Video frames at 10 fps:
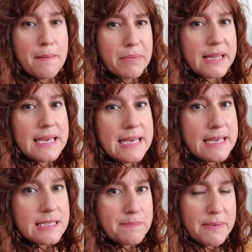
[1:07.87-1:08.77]

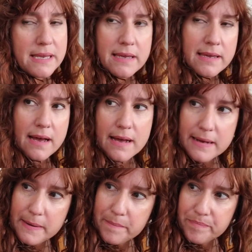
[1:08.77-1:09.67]
Please be
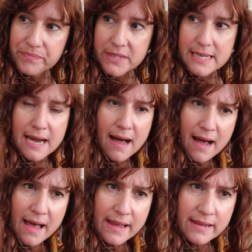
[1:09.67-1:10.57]
um,
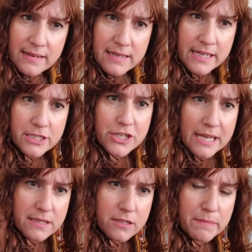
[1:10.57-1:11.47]
kind and
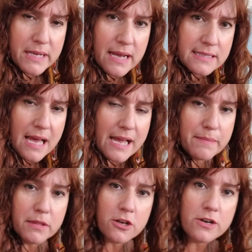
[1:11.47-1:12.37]
gentle because I
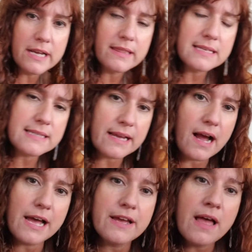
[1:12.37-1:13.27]
am learning this thing.
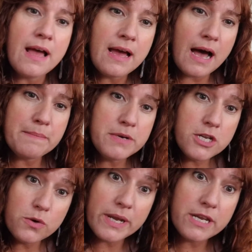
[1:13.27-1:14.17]
I, I'm
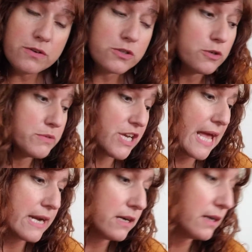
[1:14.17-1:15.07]
new at a YouTube
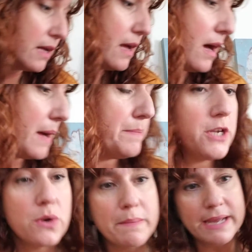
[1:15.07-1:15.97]
channel. I'm
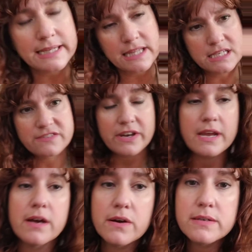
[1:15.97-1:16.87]
new at making these
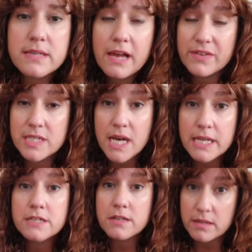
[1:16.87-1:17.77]
videos. I have a
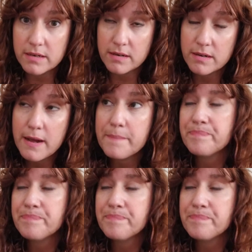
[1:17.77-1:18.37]
ton to learn.